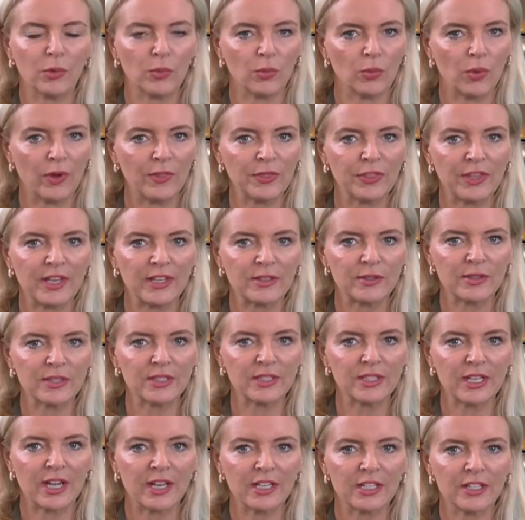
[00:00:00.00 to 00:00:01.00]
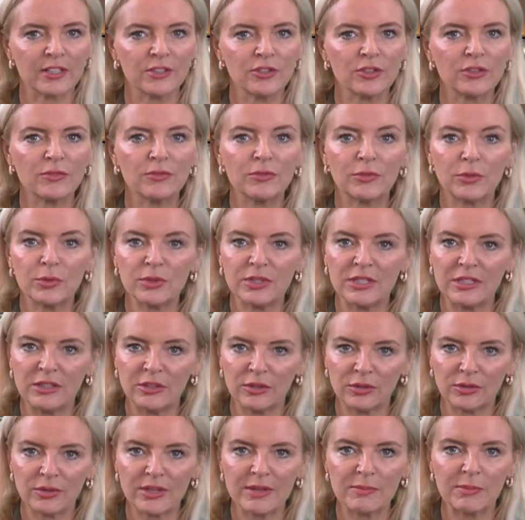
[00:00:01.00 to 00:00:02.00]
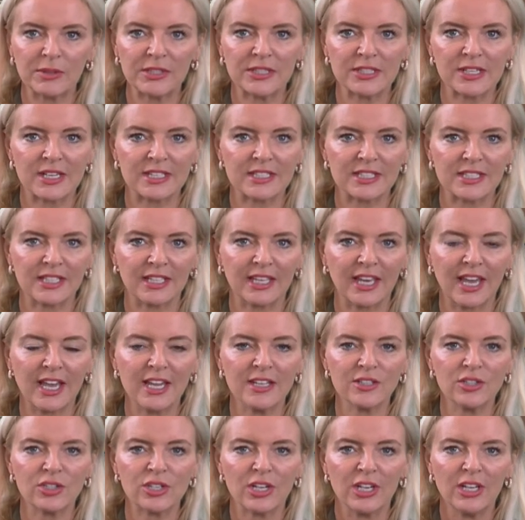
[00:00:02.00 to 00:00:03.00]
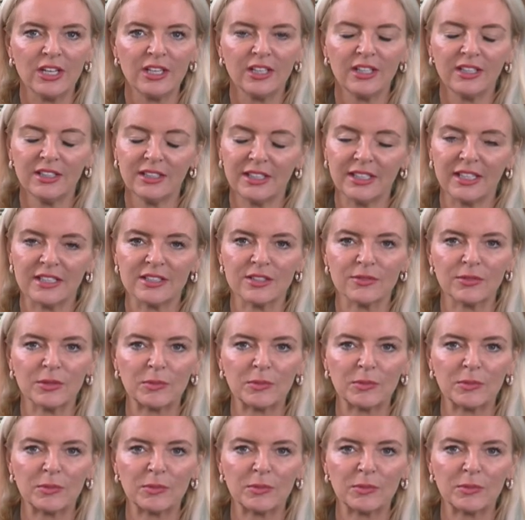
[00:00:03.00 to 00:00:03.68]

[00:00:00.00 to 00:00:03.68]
1,943% in cash at the end of the